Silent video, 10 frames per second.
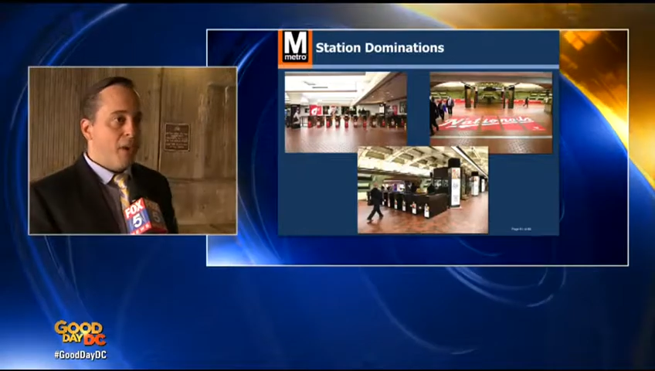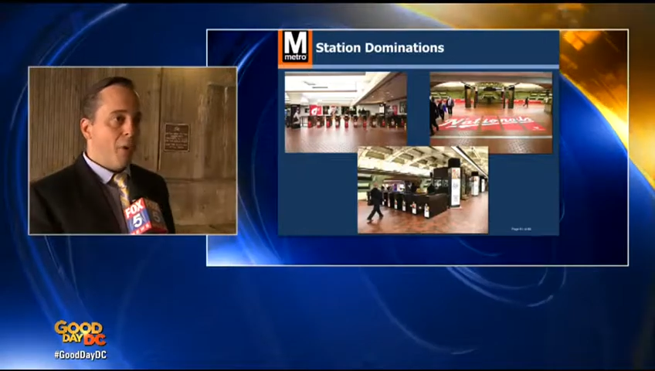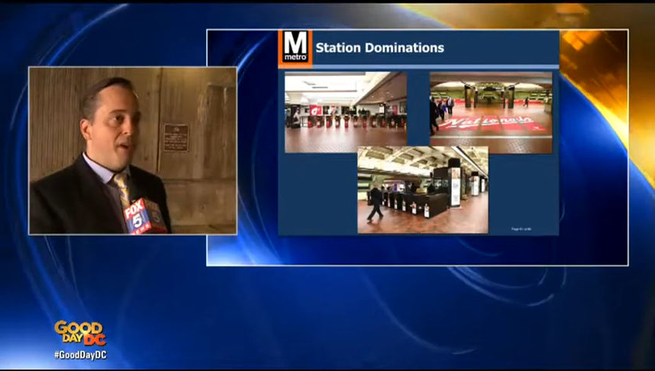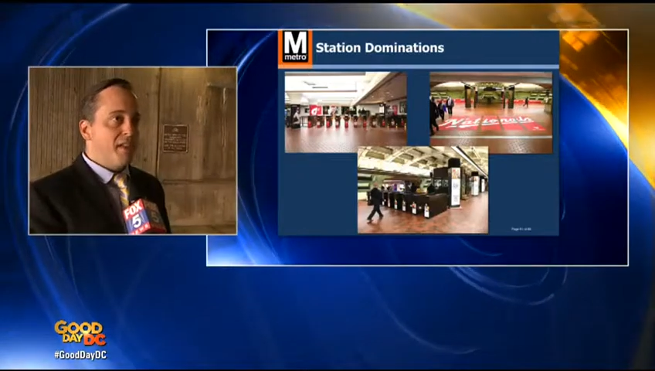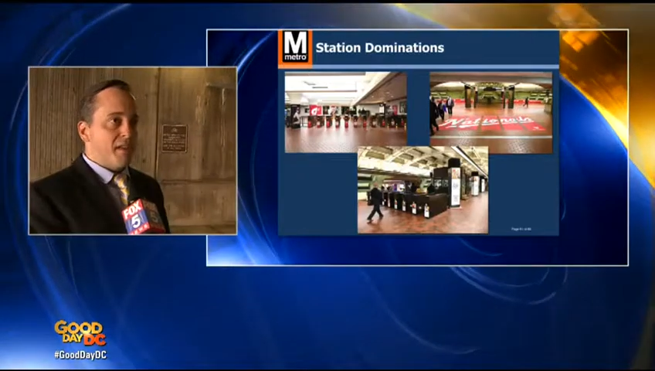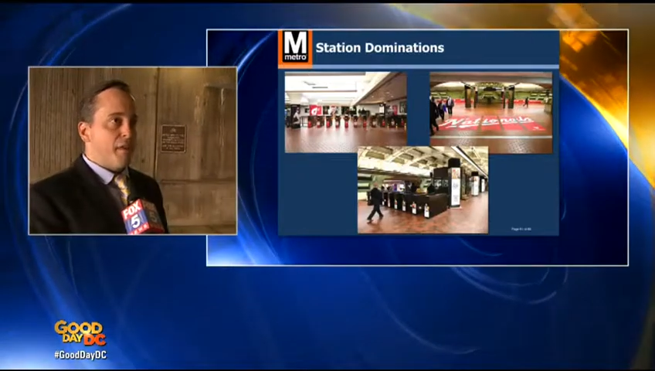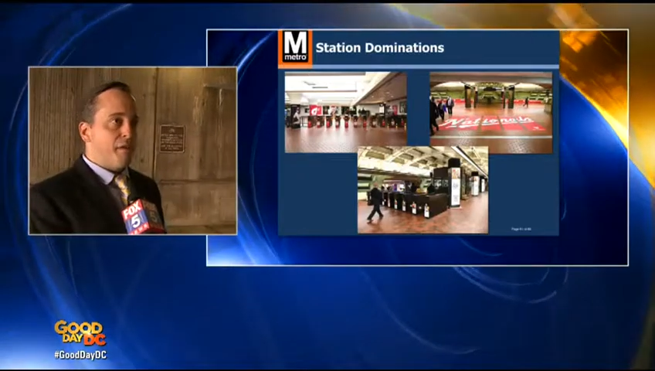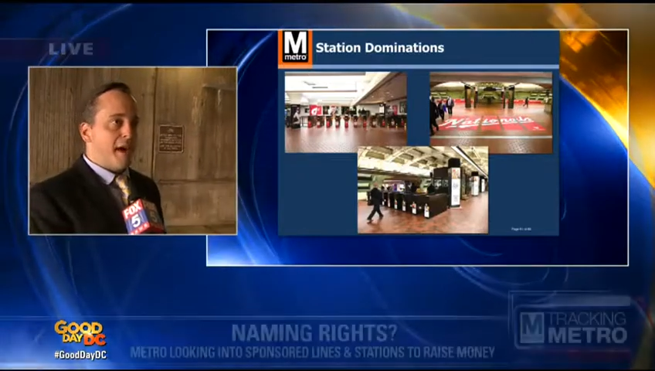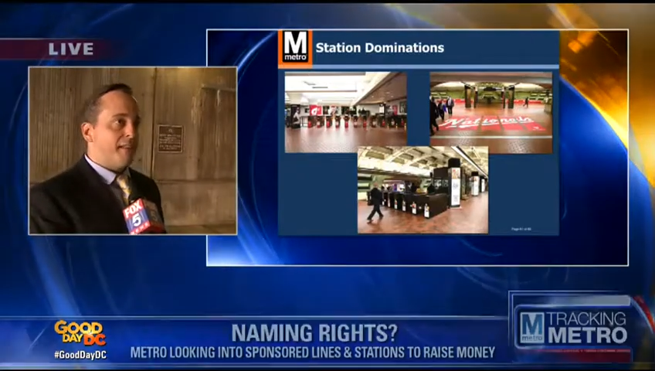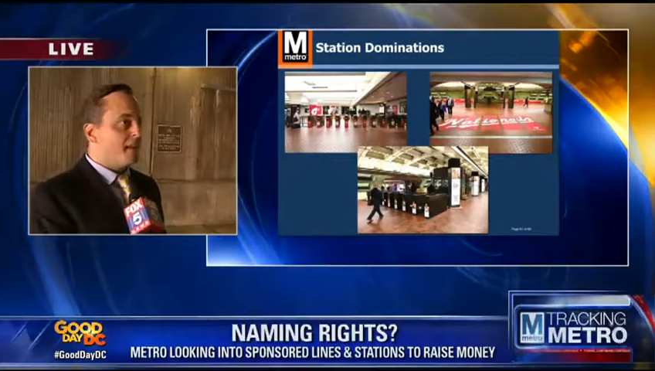pointed to the
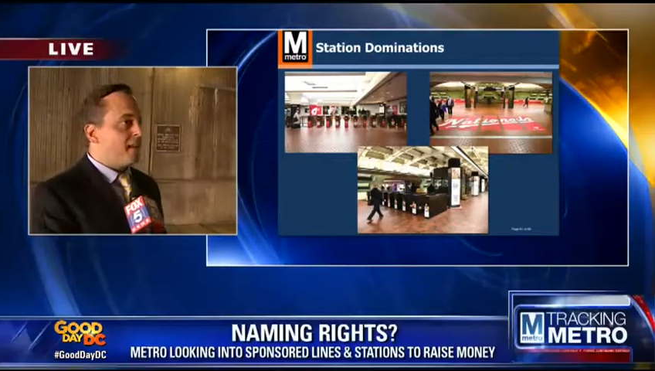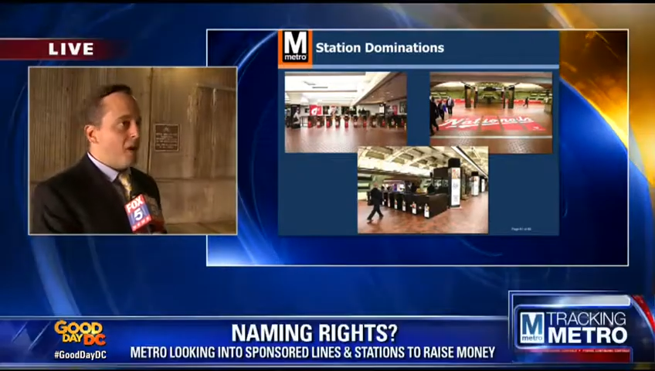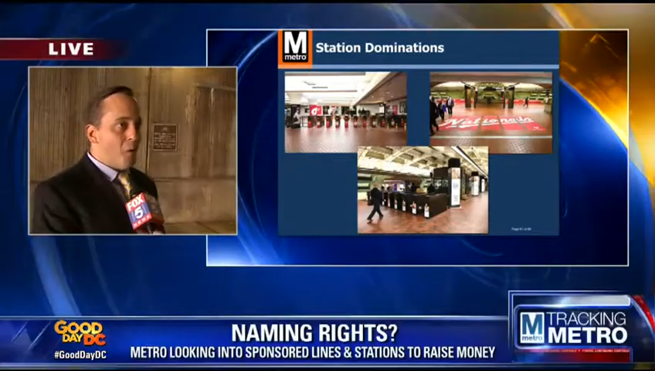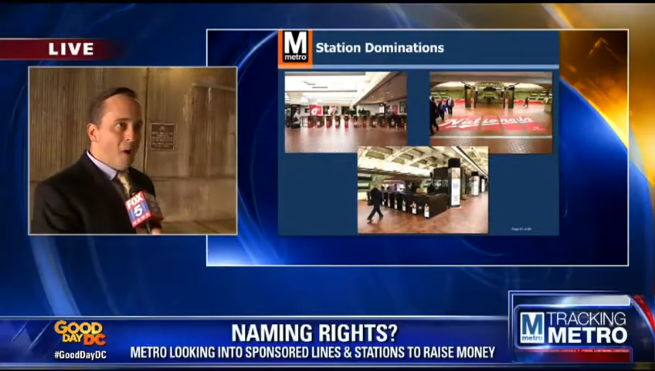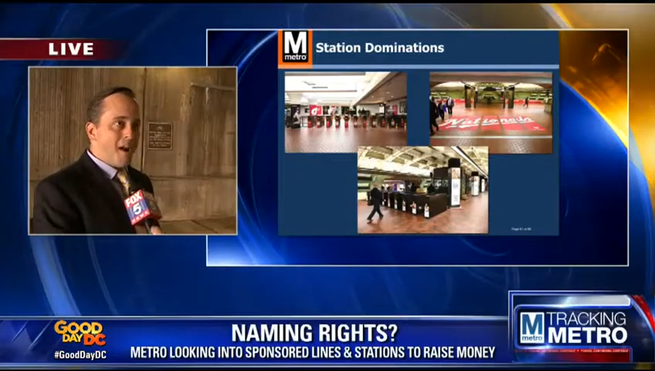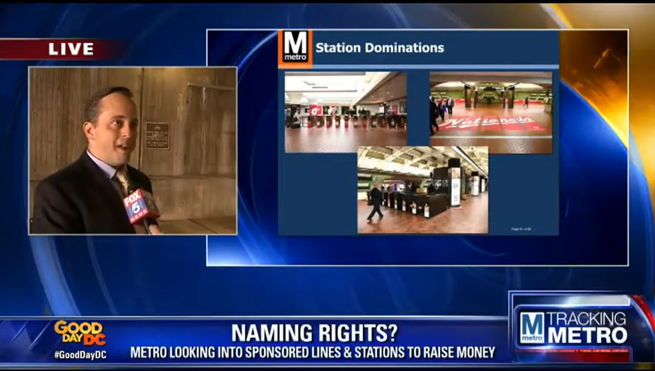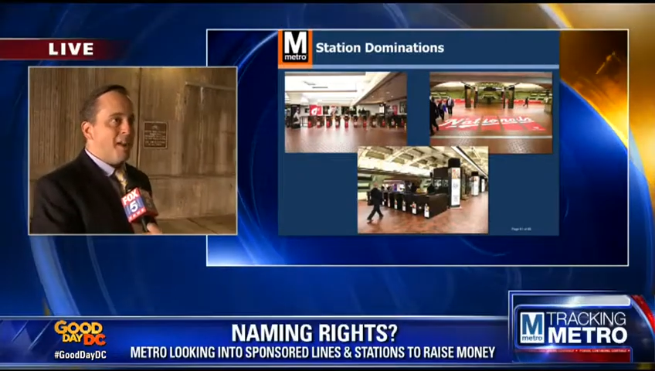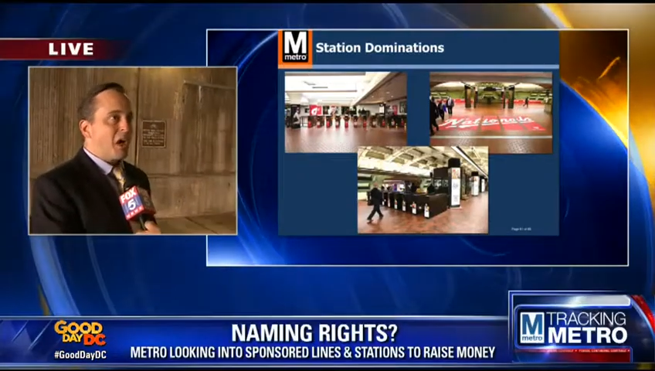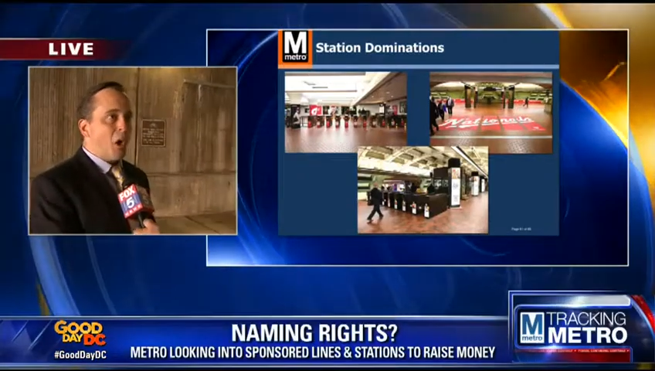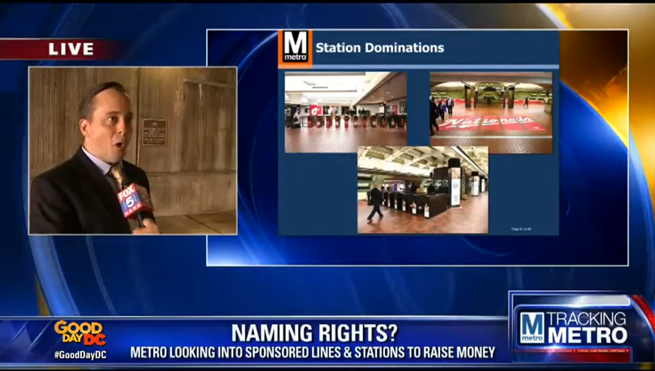fact that they don't want
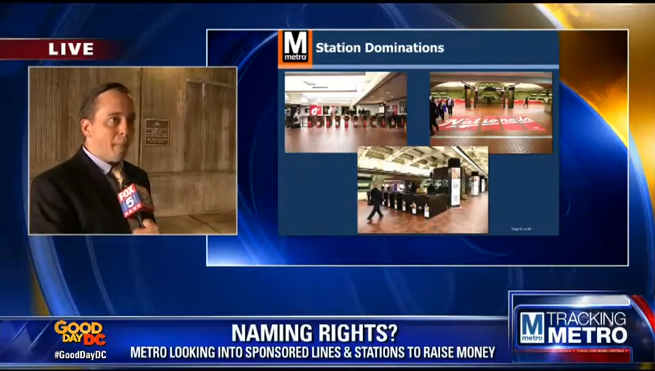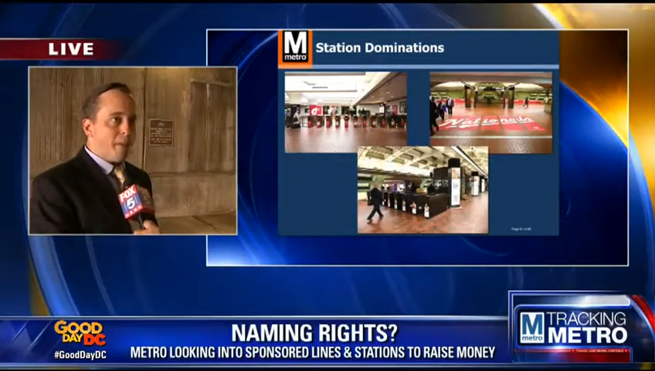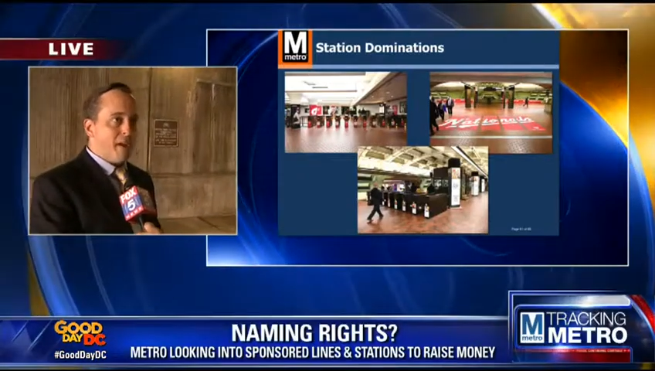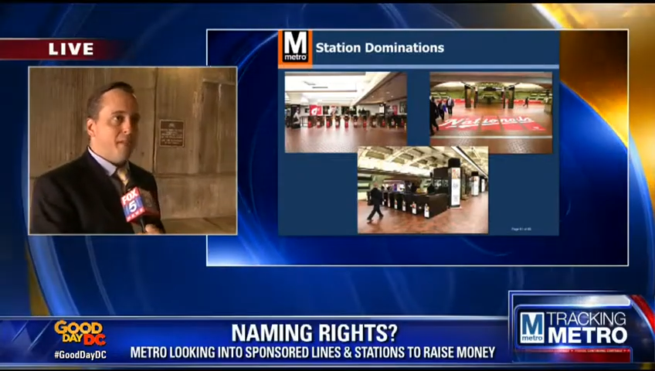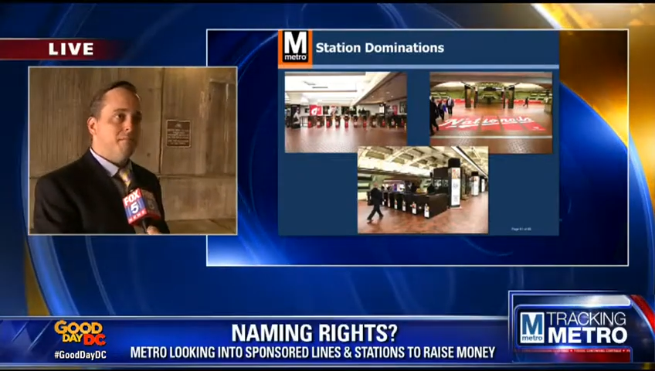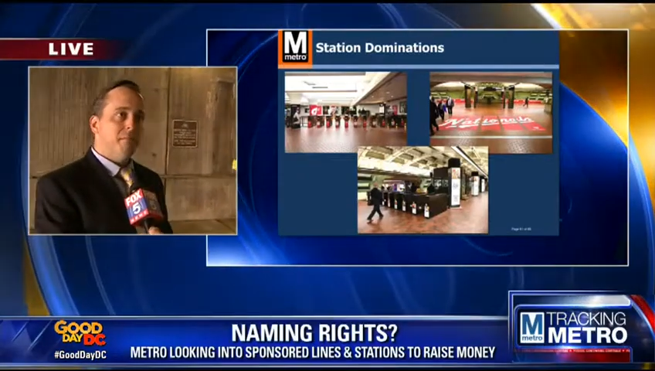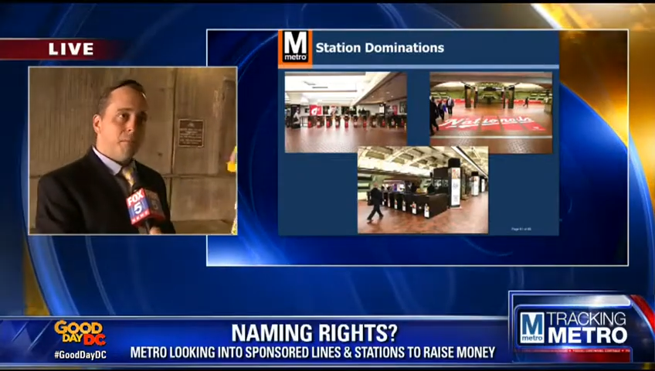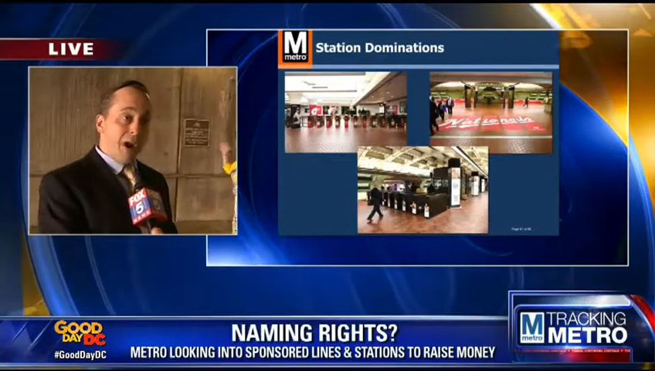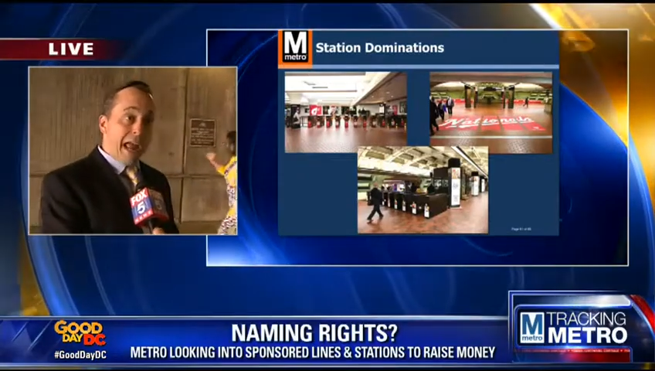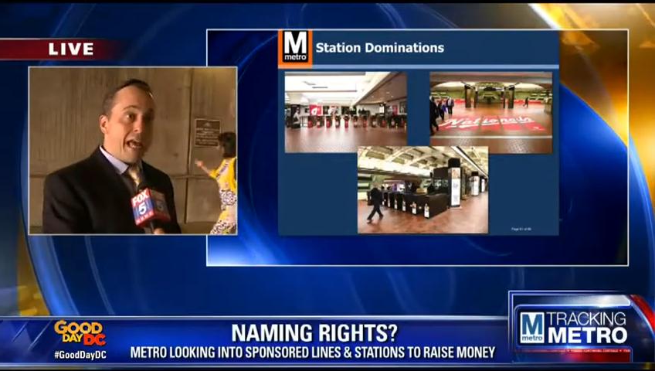corporate
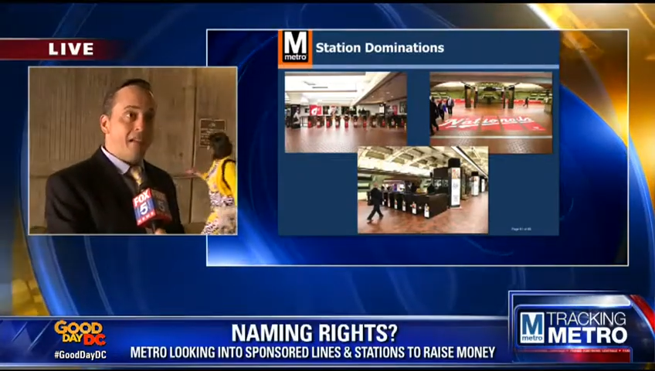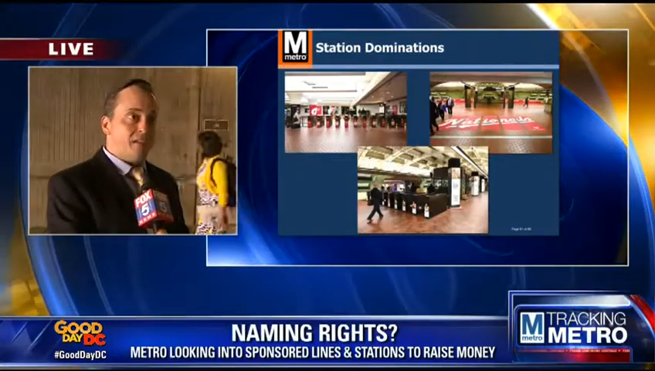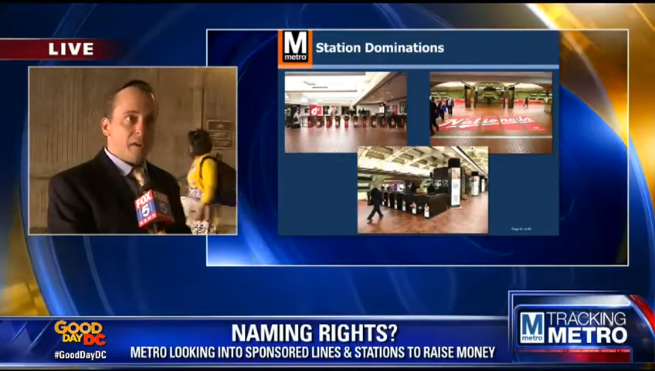brands,